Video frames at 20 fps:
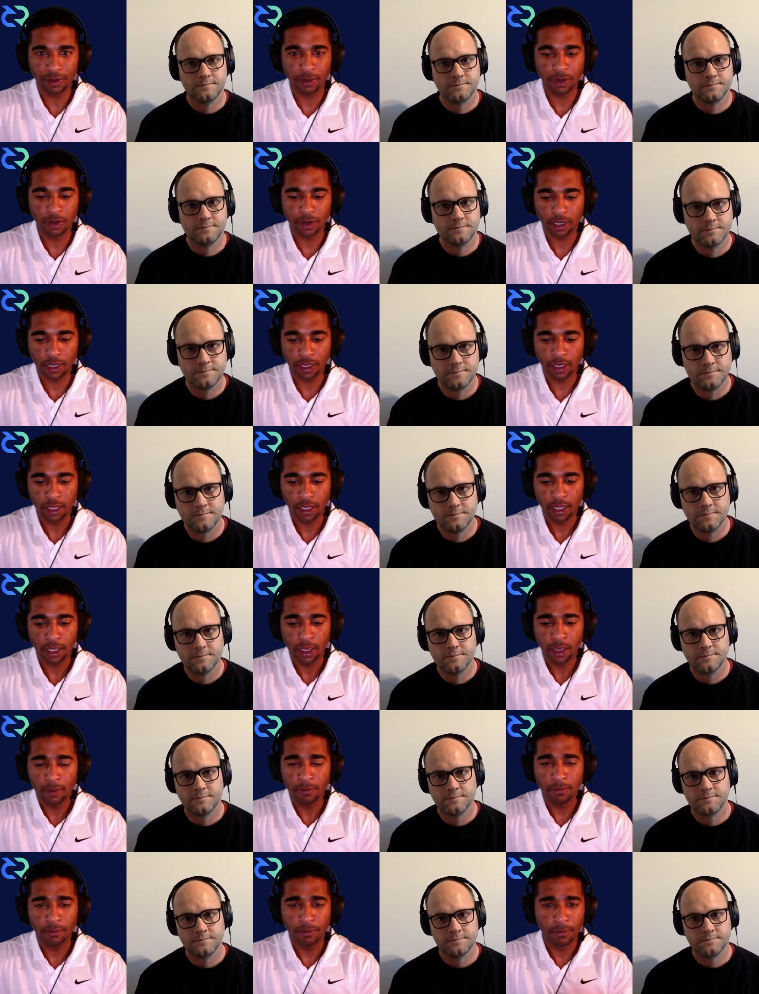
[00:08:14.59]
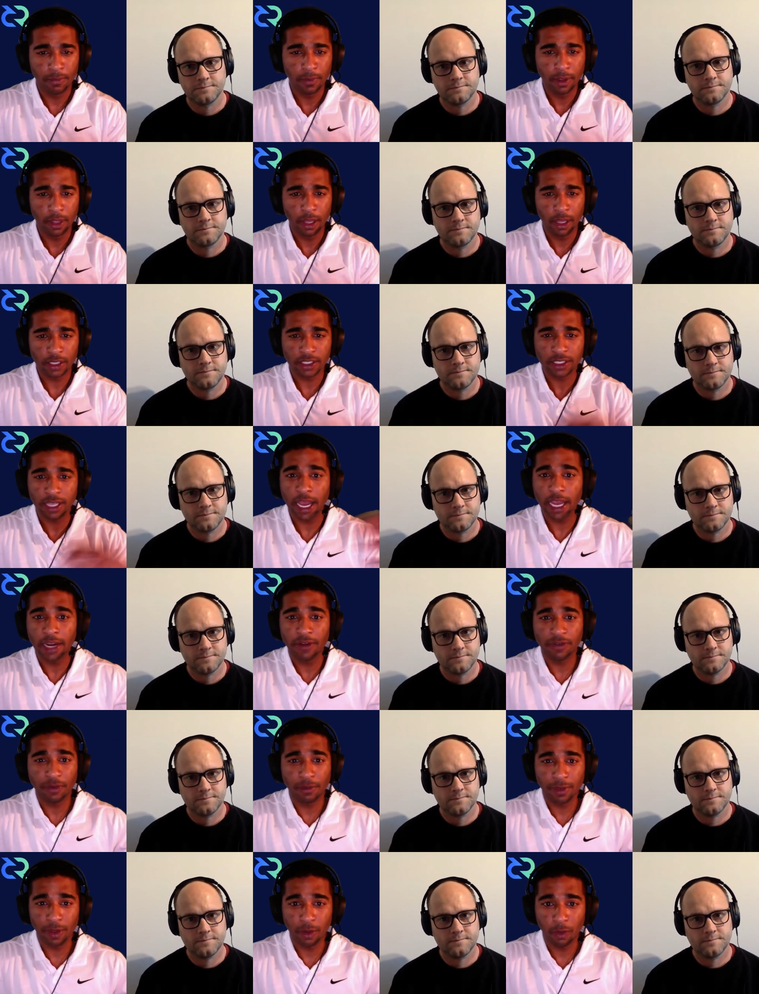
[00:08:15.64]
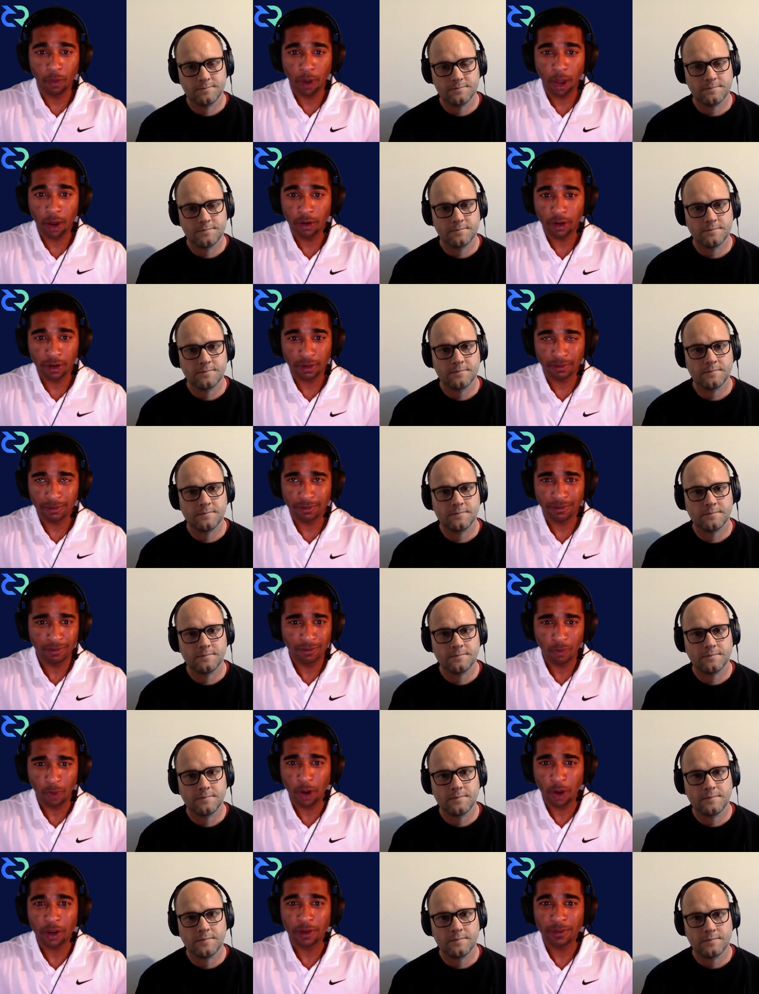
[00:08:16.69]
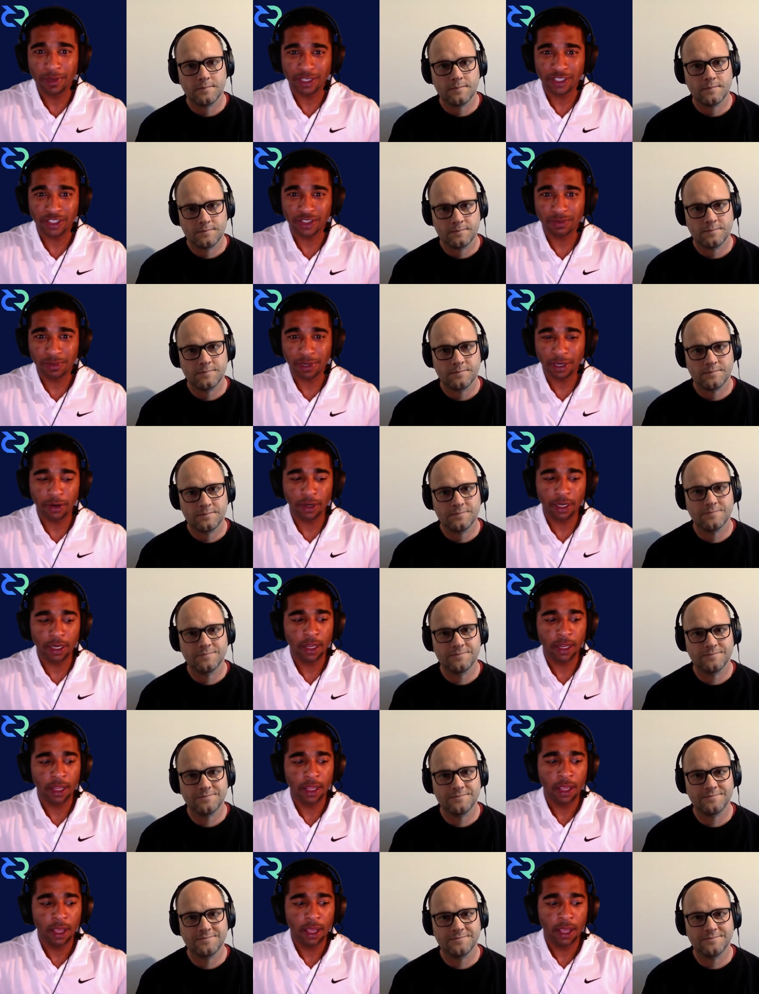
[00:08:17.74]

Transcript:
Speaker 1: community, aside from the welcome, welcoming spirit,